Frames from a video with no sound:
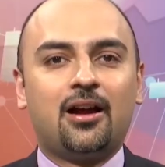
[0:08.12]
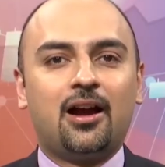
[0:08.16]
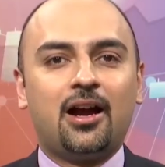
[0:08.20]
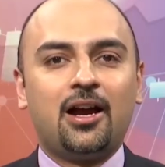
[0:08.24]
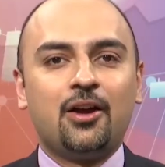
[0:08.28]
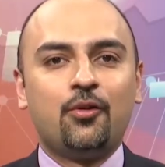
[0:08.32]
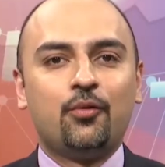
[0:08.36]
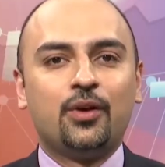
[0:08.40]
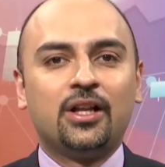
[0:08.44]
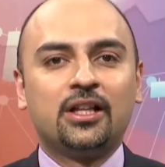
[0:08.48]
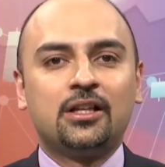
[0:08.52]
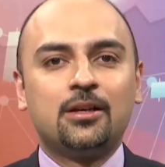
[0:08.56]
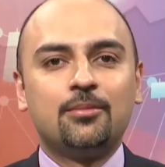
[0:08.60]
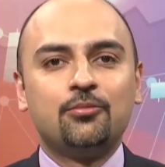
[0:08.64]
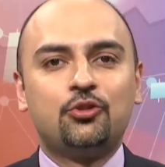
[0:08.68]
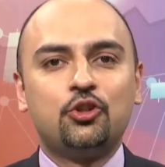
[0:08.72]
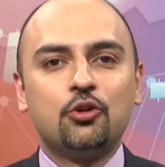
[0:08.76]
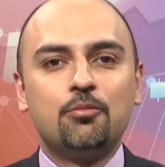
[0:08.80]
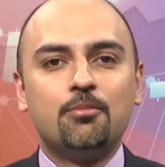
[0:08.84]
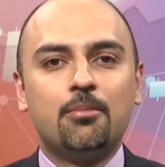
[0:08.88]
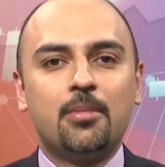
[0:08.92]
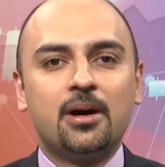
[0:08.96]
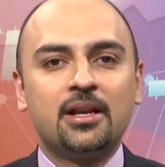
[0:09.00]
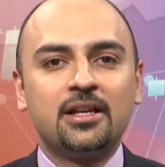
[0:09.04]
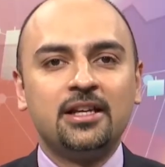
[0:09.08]
Hi, welcome
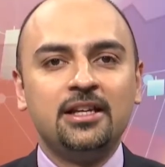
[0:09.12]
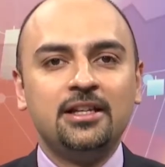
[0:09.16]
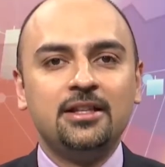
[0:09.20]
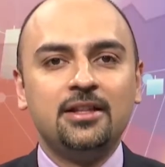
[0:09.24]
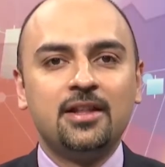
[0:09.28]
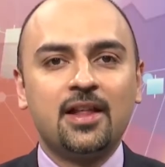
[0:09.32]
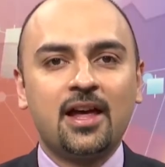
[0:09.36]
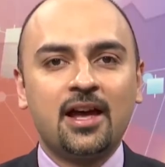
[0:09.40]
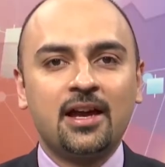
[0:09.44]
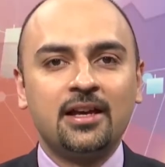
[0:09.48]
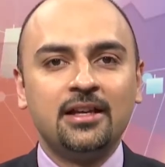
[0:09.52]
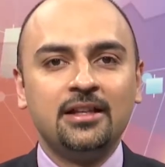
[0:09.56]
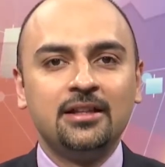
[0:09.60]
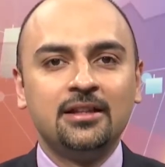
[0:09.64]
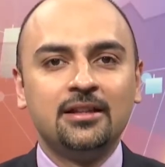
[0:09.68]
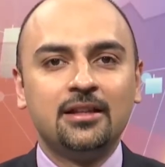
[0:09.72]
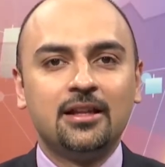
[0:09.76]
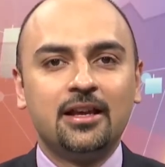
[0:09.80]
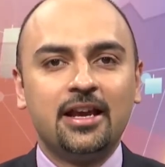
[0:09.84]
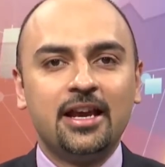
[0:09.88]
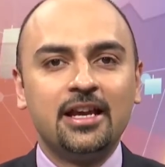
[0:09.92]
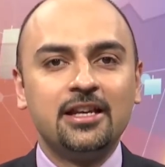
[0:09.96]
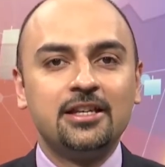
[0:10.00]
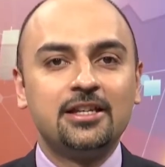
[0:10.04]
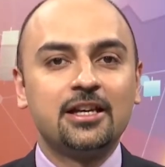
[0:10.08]
to
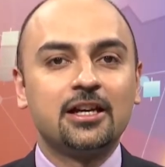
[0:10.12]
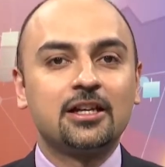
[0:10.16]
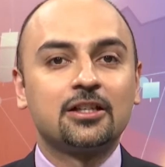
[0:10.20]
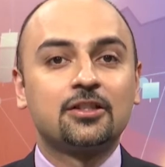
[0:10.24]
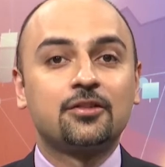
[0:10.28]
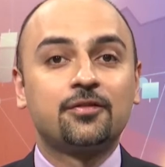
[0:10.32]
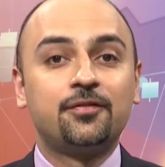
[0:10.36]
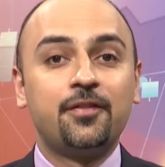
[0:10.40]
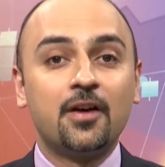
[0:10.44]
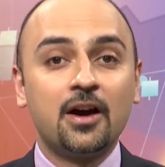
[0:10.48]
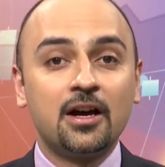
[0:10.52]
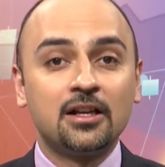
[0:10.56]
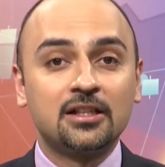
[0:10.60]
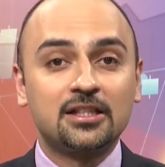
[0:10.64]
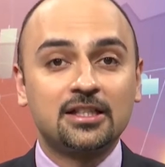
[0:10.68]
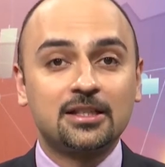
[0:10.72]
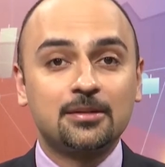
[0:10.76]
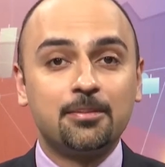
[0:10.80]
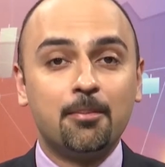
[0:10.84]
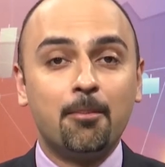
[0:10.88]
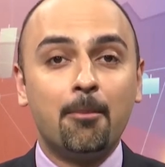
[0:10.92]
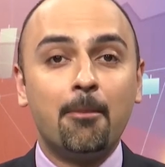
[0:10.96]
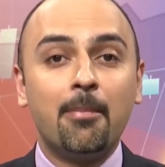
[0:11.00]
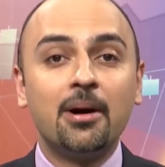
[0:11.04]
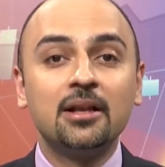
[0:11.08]
Money9, India's
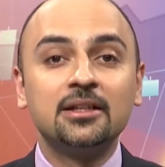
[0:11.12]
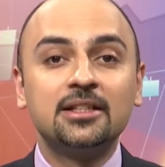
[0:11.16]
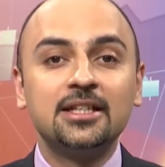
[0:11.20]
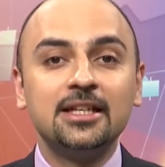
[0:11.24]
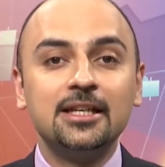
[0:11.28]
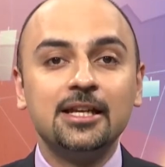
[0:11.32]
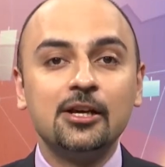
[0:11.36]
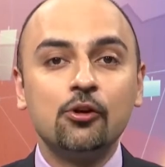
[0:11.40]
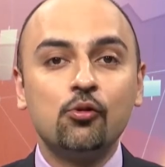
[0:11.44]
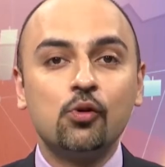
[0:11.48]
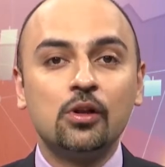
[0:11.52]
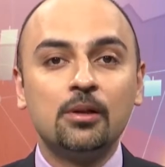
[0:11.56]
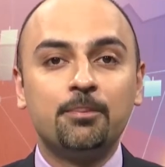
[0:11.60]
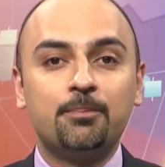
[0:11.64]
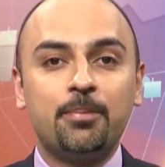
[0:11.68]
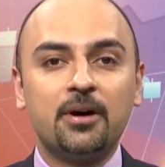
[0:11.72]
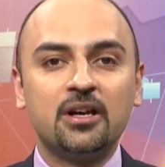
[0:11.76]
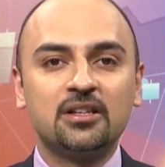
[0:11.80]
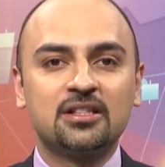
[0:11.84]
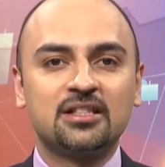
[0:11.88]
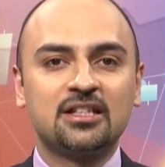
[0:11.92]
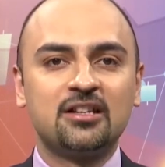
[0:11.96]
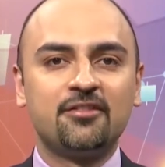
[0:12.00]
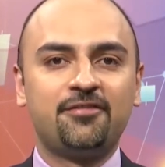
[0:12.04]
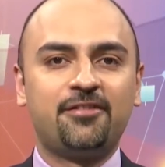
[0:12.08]
first multilingual
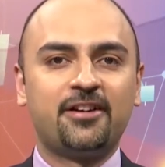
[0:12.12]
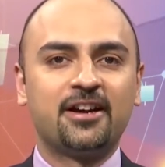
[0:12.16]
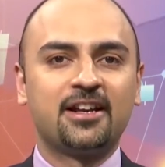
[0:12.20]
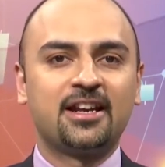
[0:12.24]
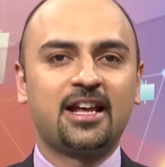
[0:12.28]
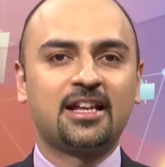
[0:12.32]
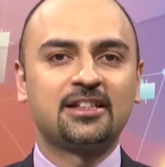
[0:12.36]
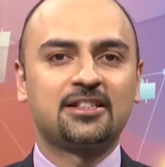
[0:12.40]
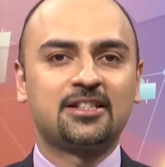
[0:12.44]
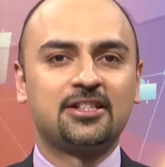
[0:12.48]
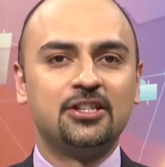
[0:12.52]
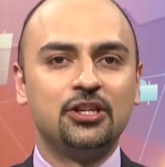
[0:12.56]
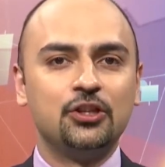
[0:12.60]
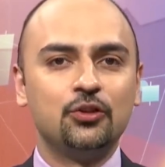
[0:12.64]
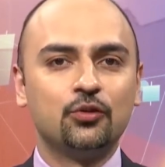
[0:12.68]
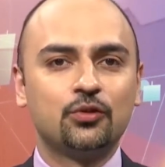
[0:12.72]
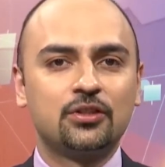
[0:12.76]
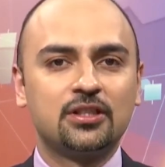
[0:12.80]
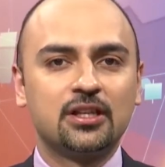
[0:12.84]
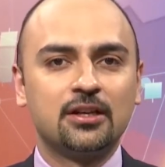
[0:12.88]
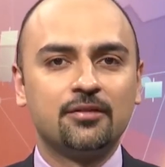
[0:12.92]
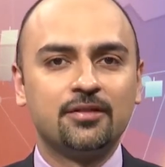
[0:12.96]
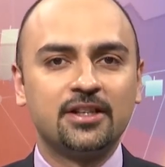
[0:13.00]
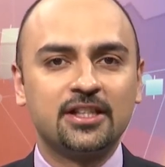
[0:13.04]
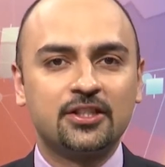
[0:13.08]
personal finance
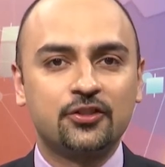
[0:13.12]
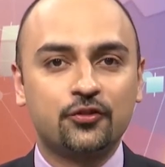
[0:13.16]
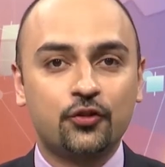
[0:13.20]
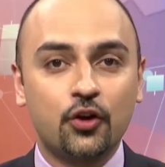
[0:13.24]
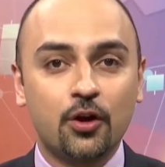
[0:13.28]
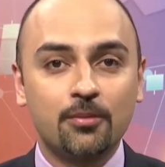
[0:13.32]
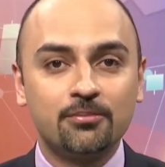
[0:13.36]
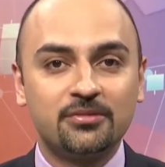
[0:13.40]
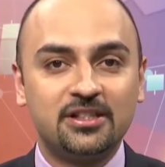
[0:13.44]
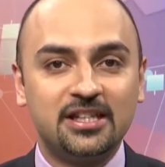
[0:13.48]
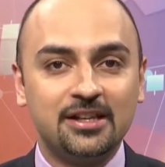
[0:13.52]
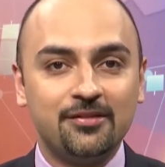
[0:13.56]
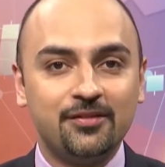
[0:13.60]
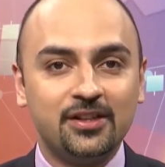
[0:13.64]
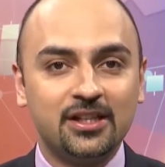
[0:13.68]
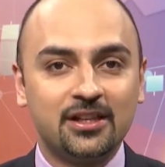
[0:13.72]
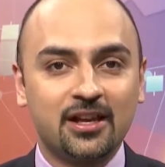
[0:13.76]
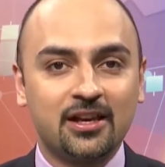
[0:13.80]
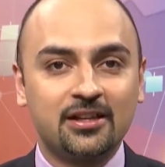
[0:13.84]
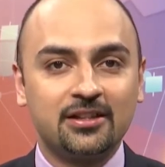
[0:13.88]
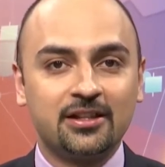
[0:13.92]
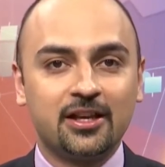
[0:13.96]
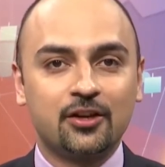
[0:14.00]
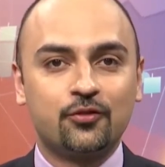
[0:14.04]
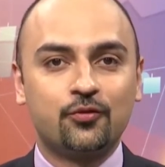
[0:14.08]
news service from
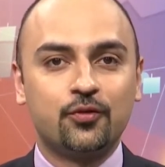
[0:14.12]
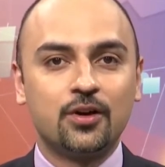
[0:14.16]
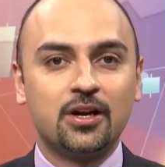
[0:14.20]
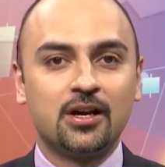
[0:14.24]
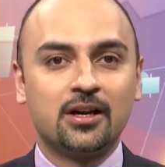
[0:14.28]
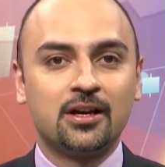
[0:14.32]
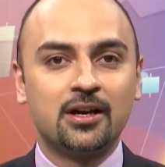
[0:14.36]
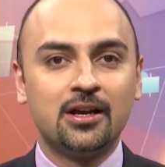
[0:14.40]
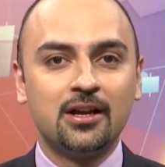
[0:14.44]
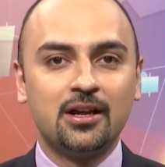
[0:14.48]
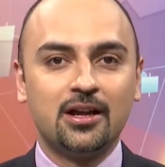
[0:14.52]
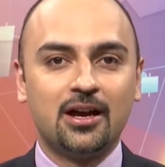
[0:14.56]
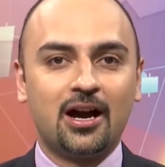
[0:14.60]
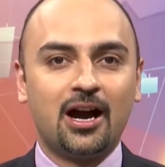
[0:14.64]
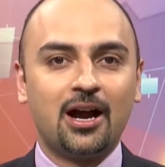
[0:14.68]
TV9 Network.